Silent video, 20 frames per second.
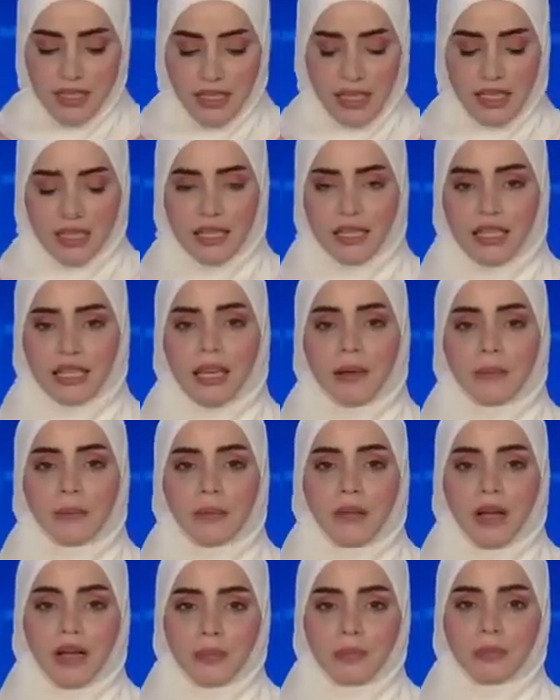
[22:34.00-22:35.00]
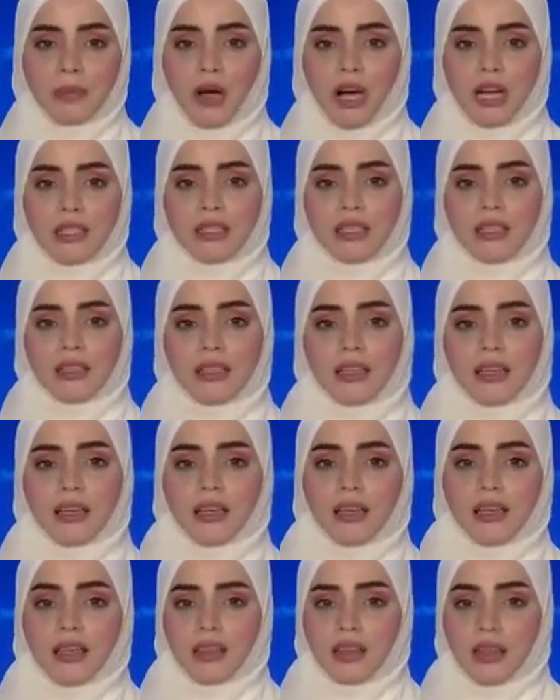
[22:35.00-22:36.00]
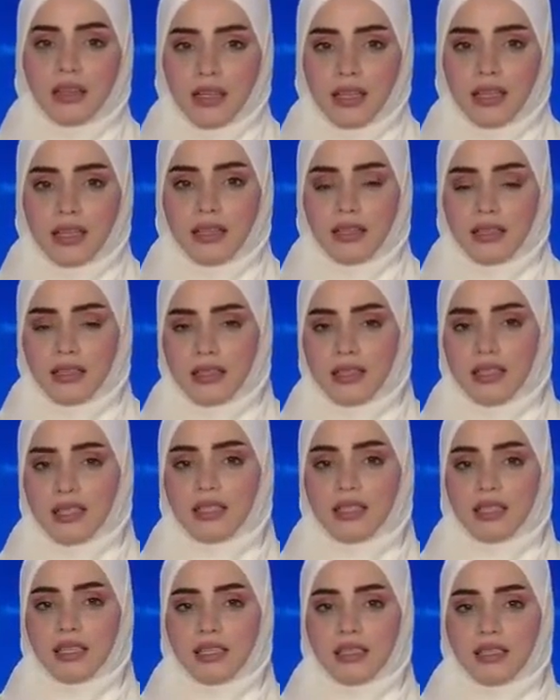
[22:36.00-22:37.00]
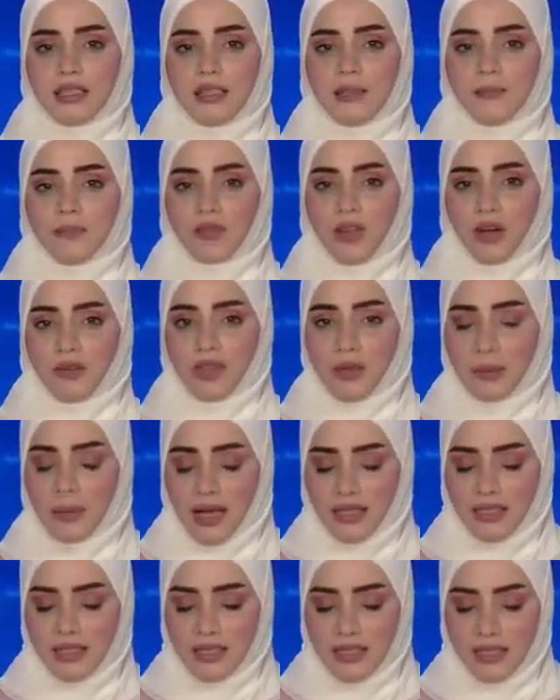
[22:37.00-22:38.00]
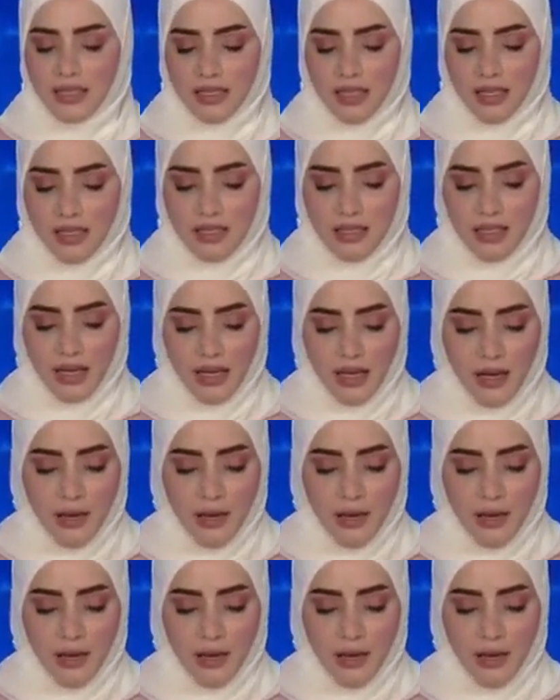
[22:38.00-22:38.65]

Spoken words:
basically embodied the real resistance of the Palestinians